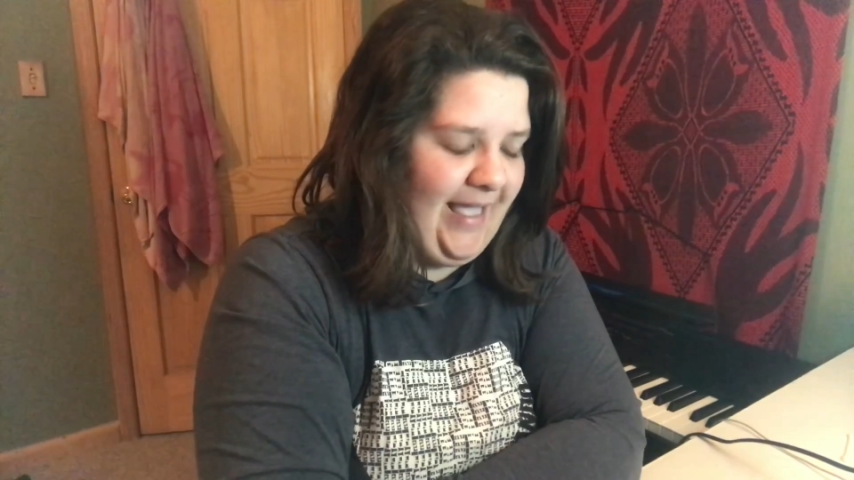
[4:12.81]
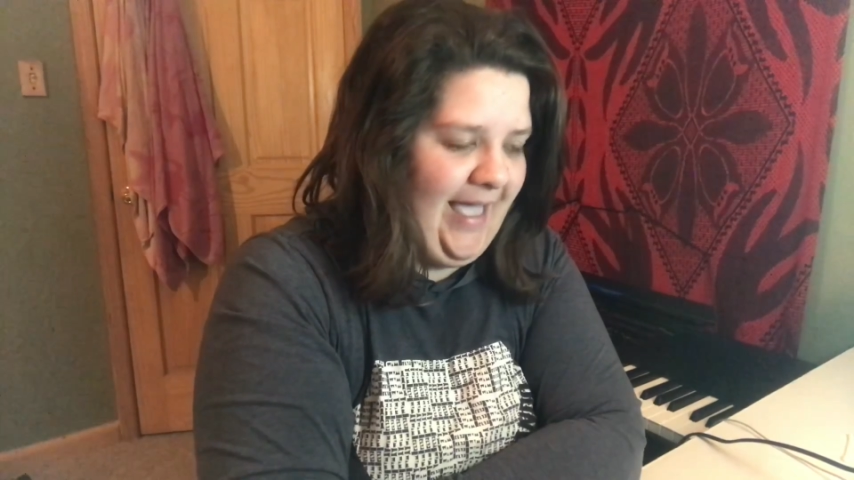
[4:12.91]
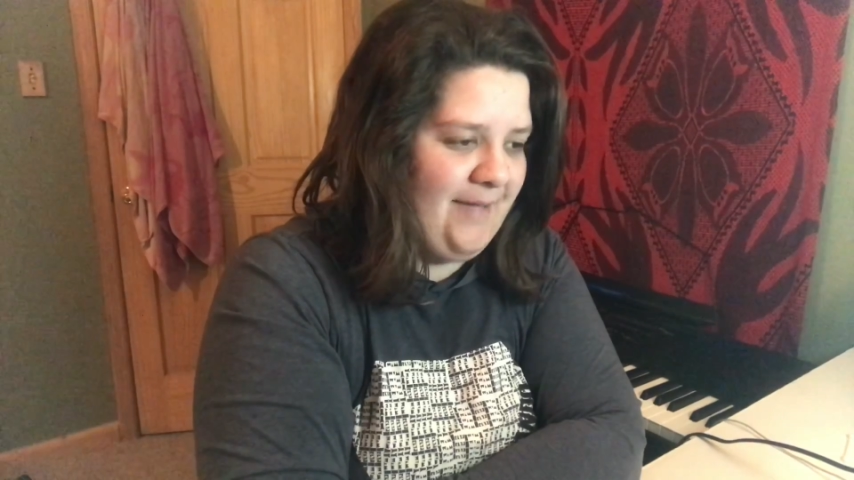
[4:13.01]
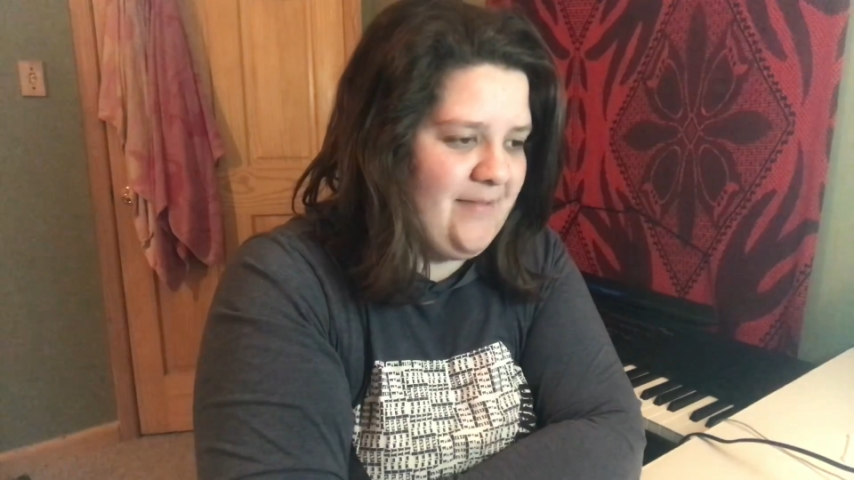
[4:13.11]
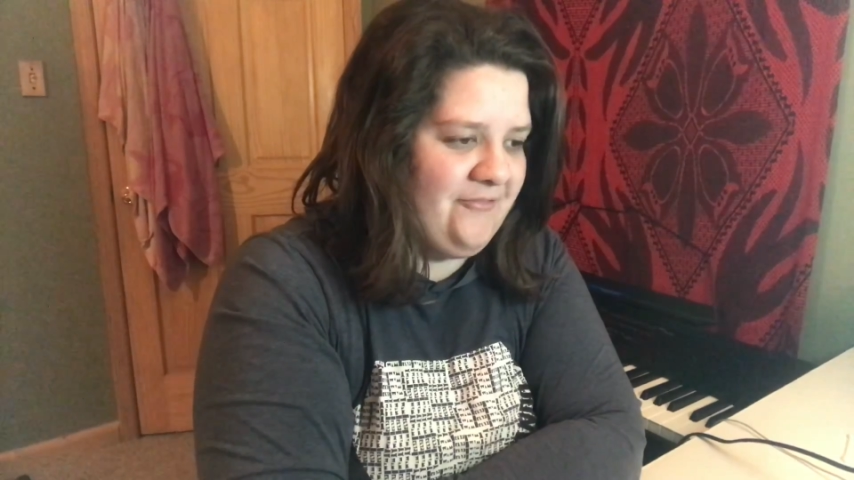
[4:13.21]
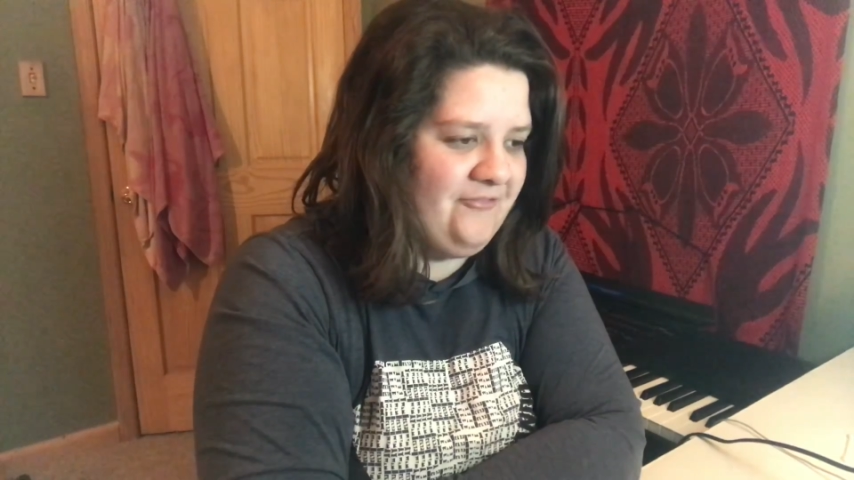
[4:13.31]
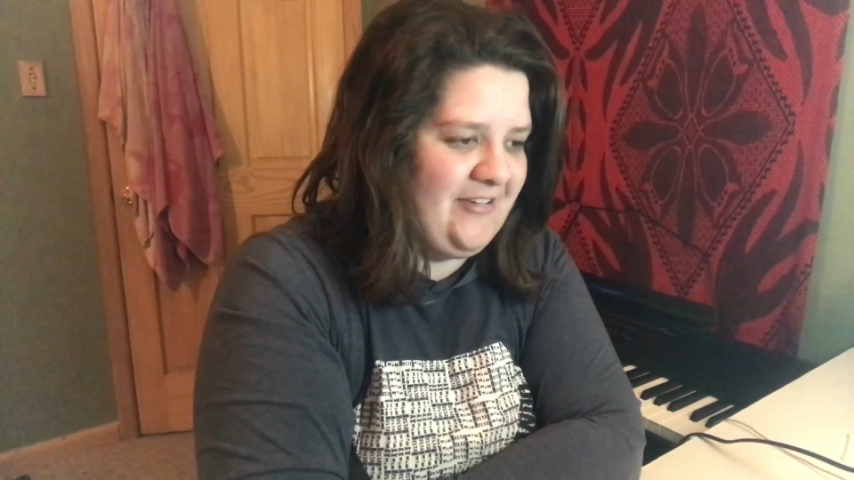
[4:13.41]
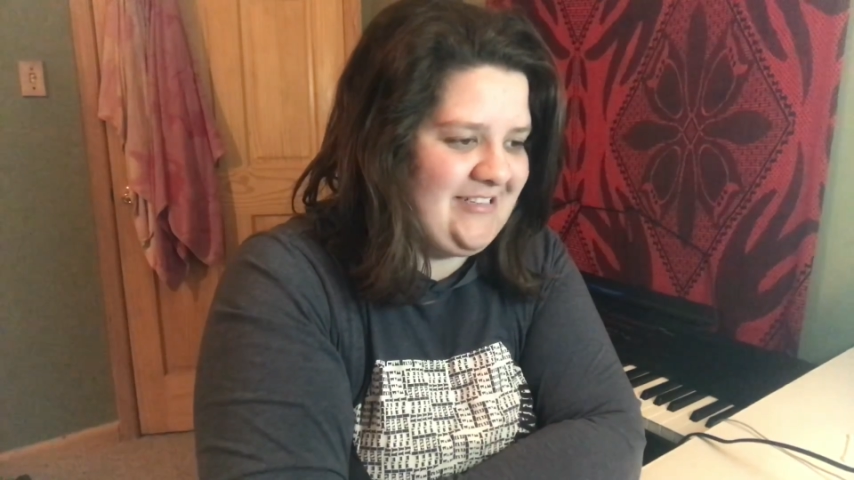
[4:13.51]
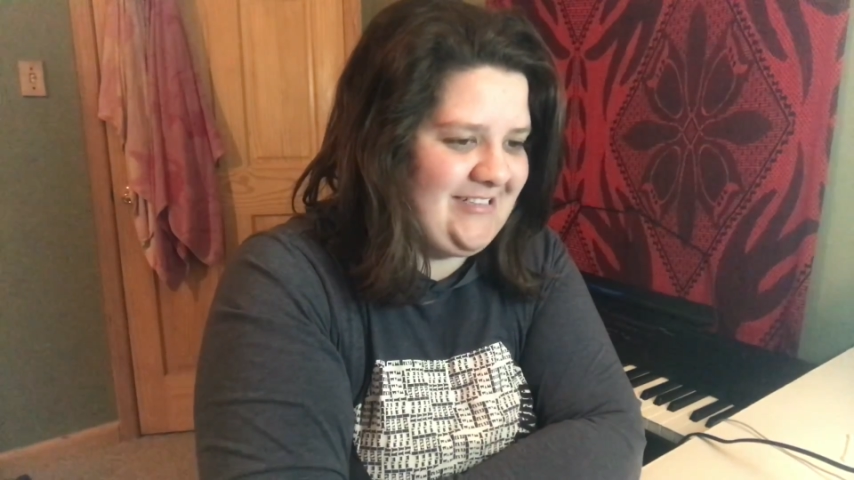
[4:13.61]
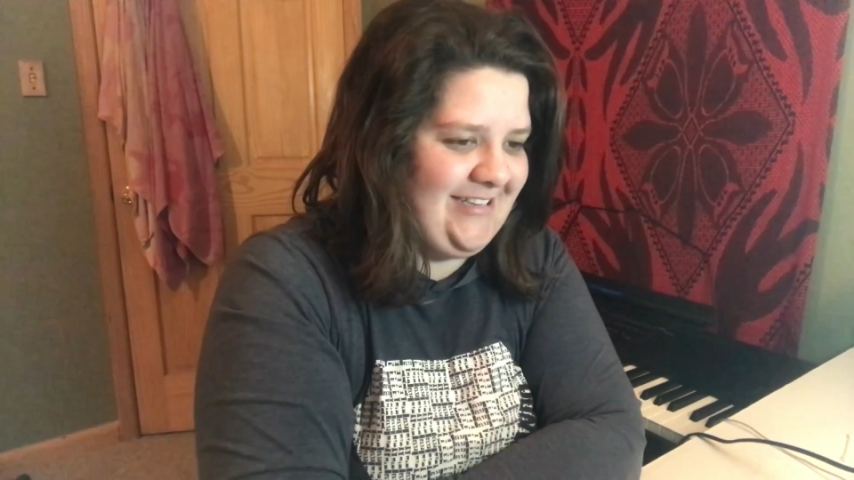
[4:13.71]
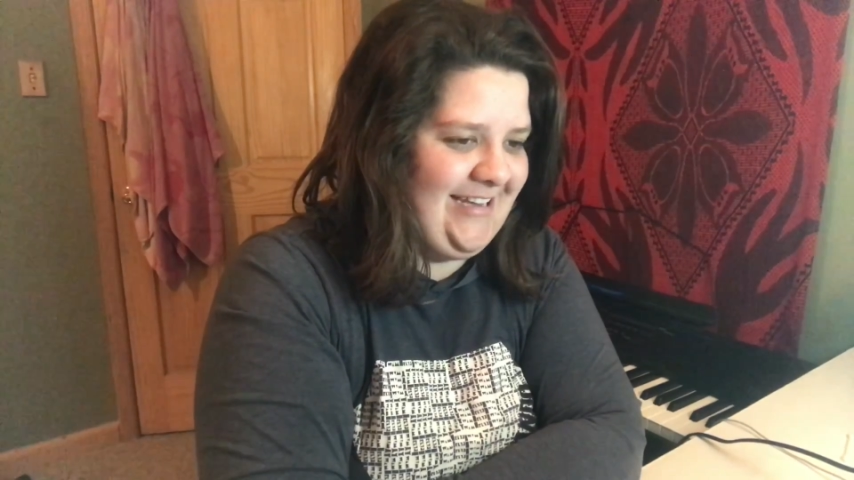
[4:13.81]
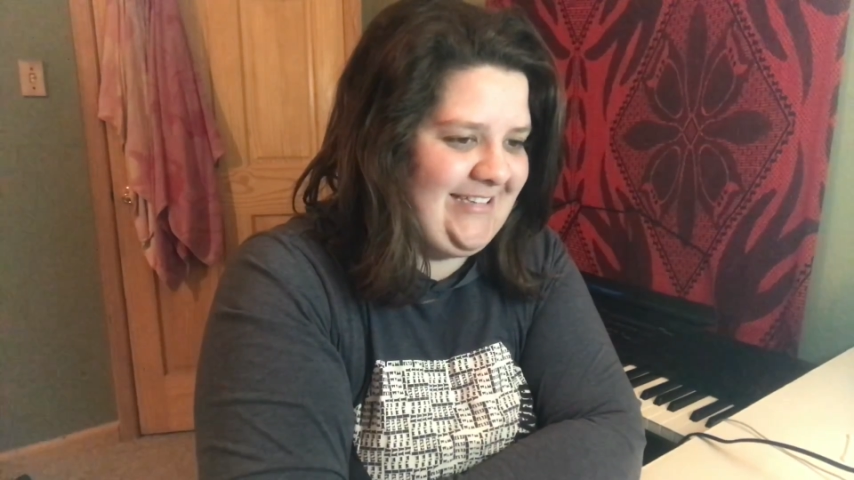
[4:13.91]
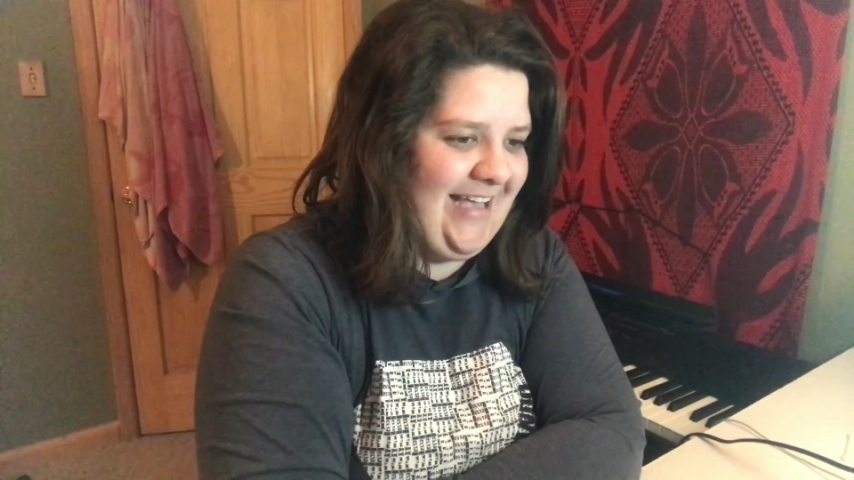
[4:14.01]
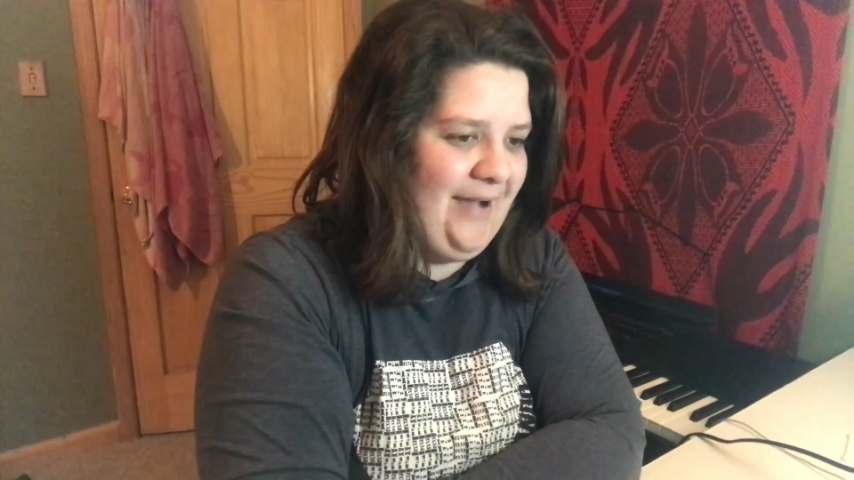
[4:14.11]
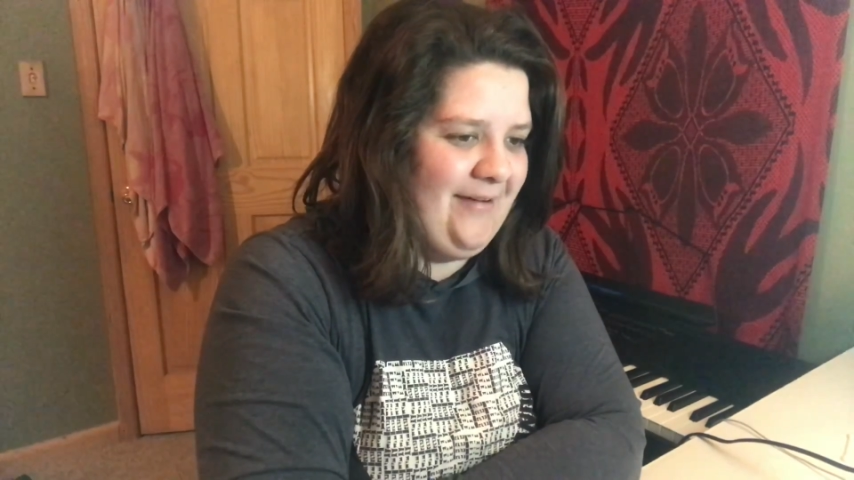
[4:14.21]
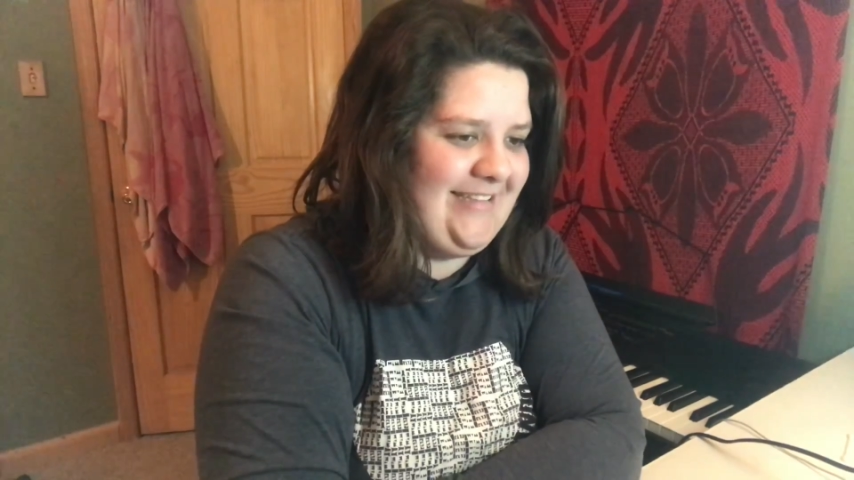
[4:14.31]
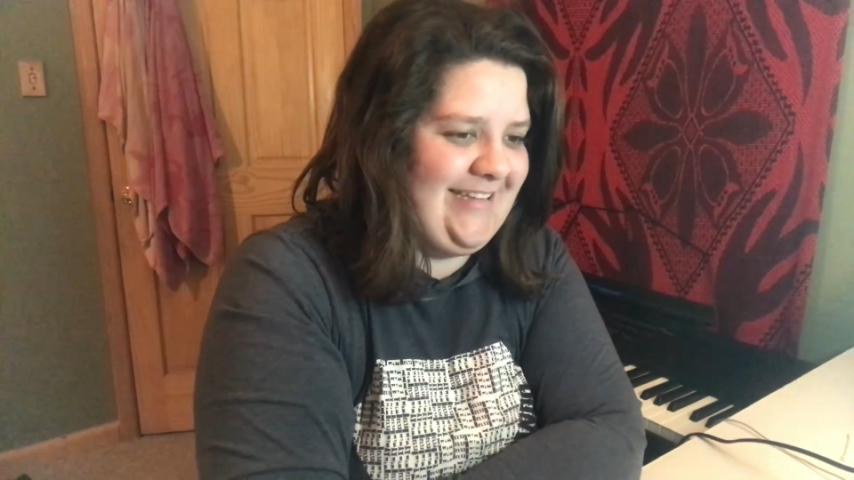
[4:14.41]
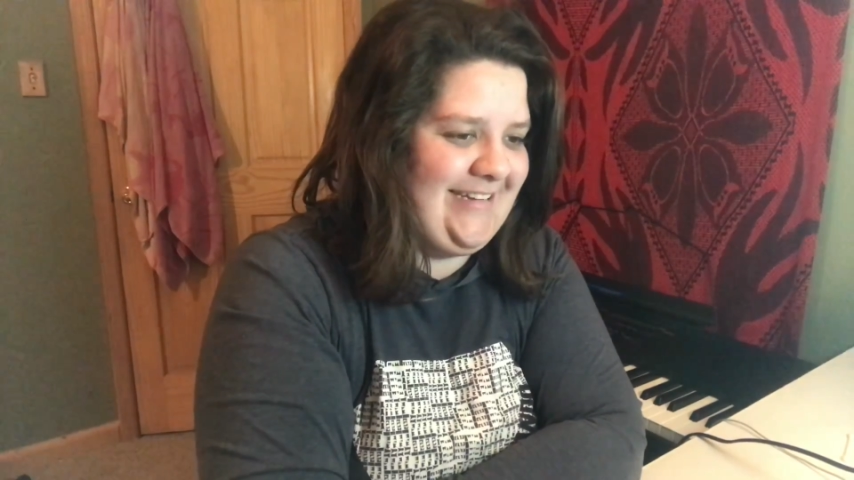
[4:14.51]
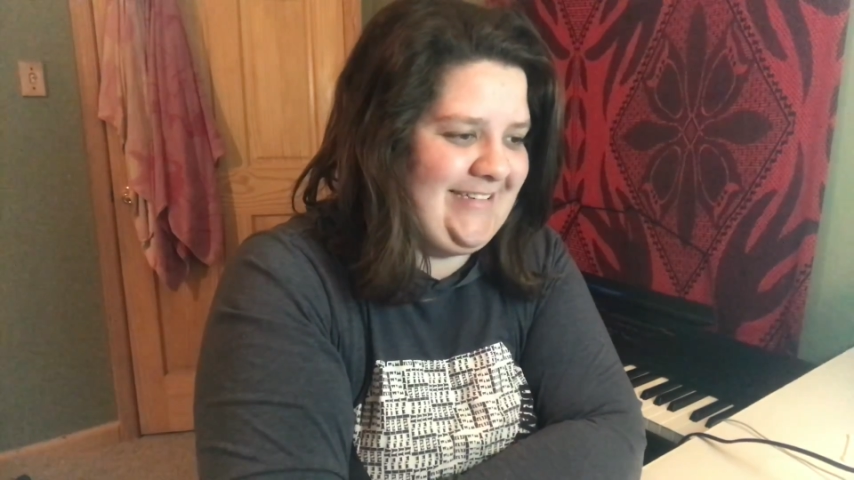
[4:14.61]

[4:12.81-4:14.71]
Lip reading: I wasn't